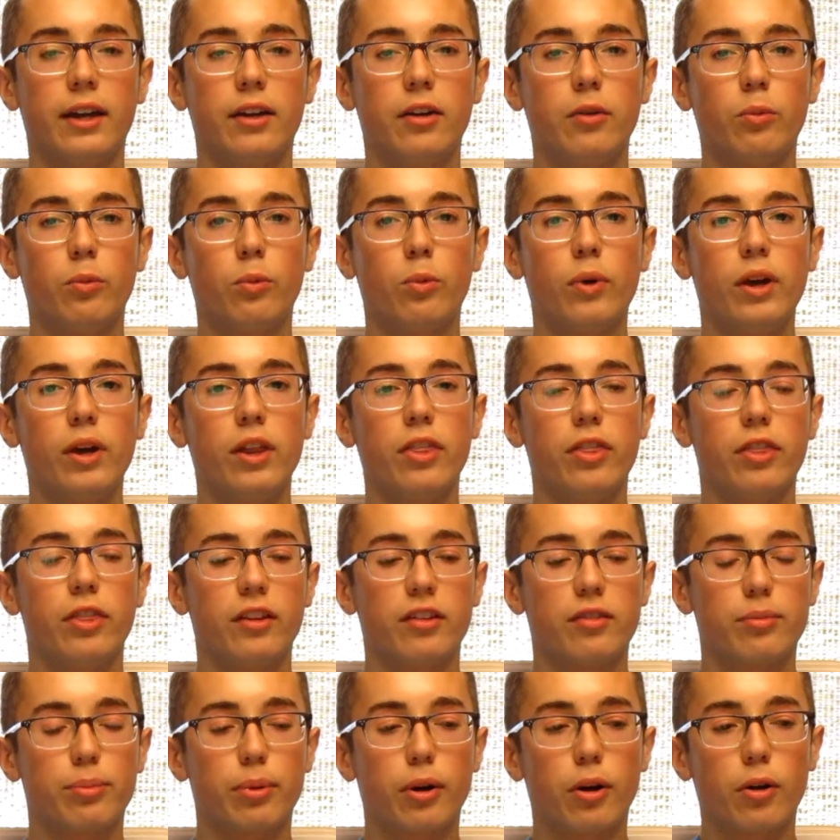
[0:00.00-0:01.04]
and
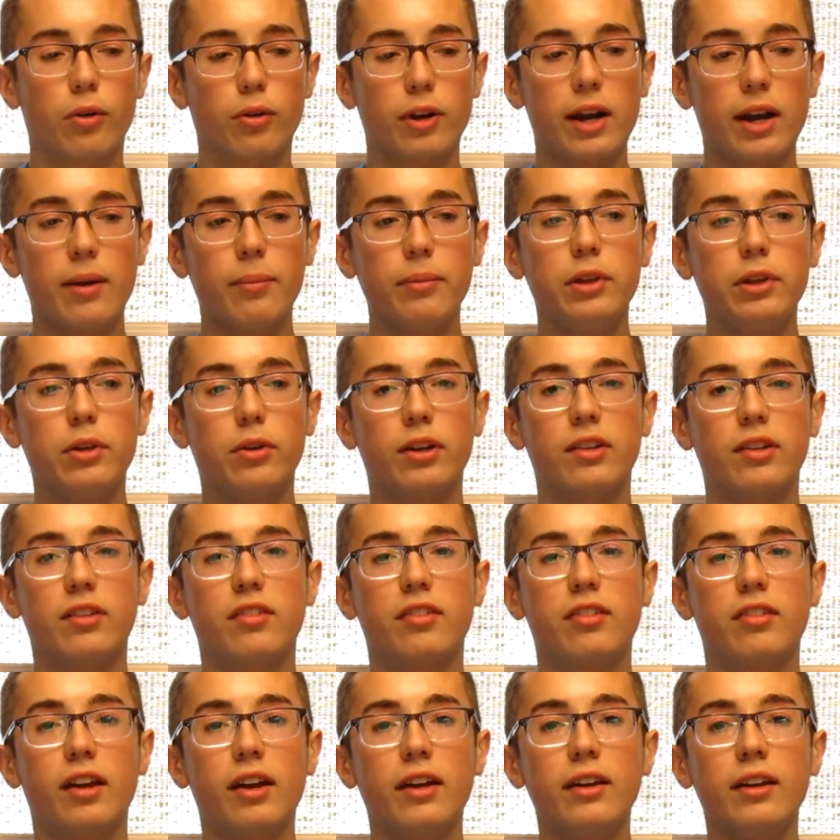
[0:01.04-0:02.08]
with this program you
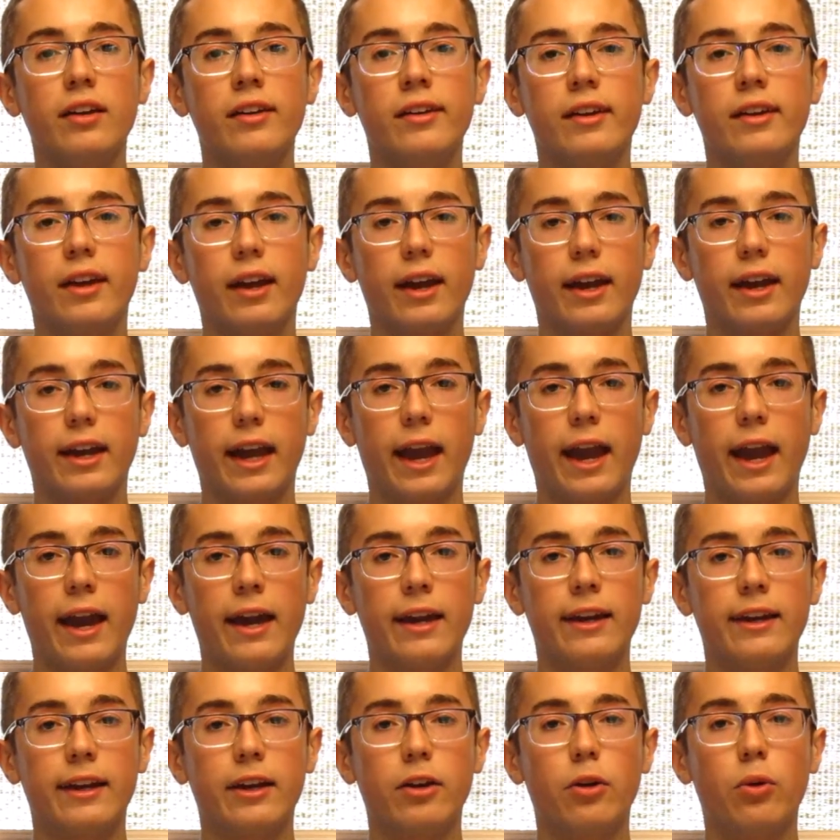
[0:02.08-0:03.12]
can set a
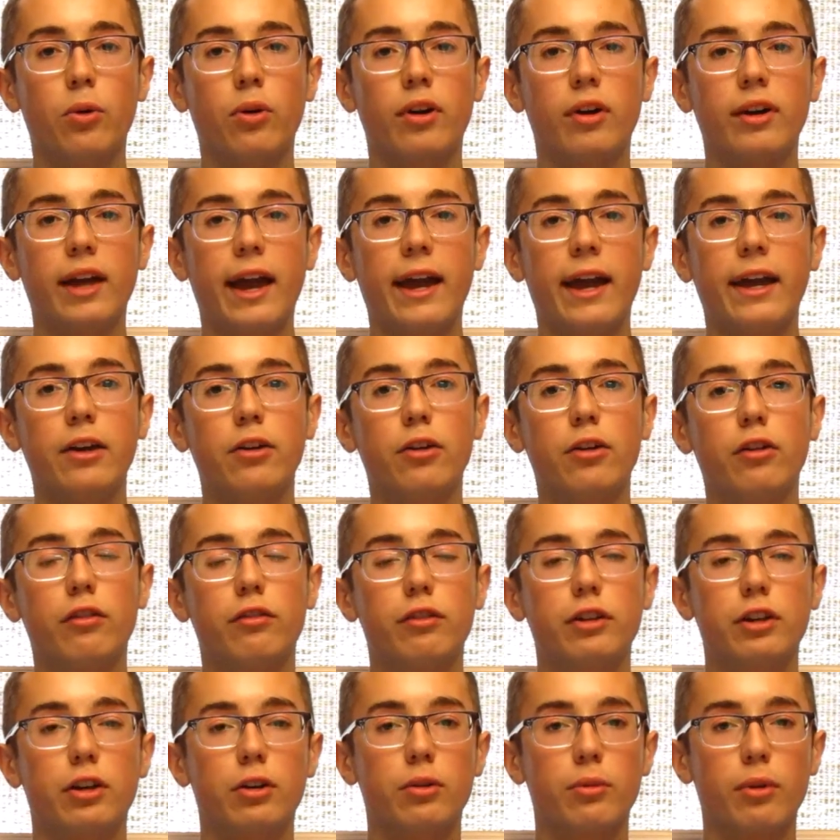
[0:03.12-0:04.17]
heading or an
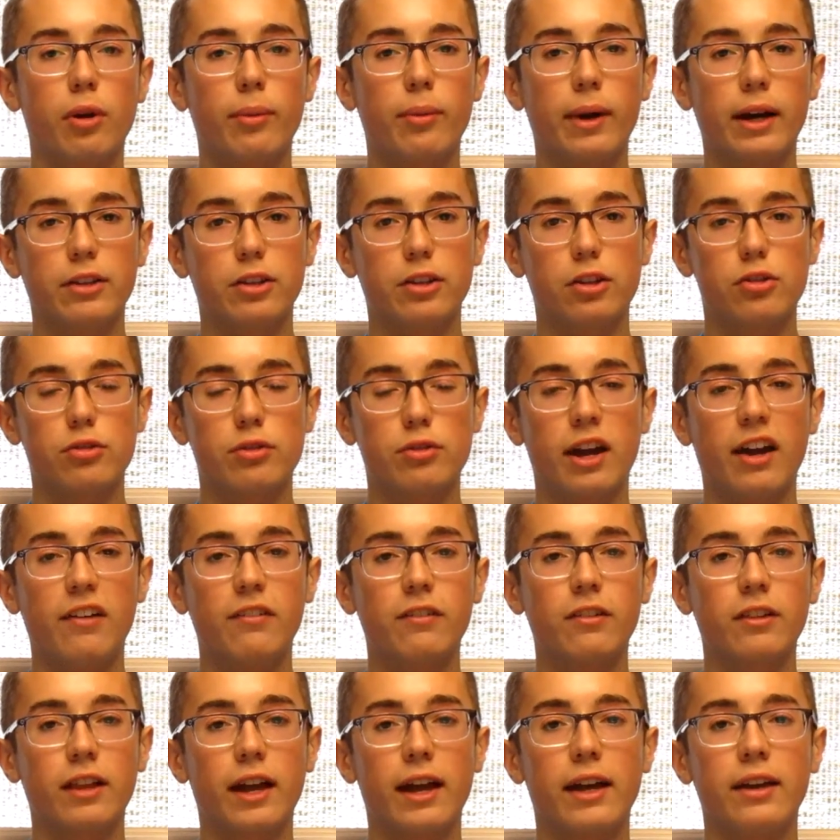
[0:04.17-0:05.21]
angle for your robot to
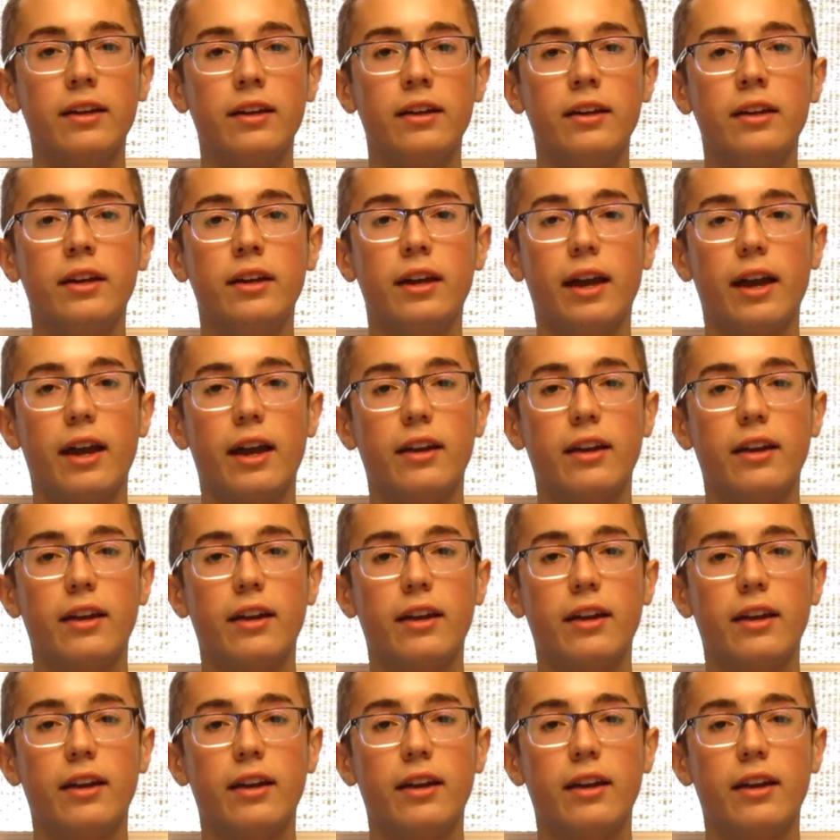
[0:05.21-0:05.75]
travel at,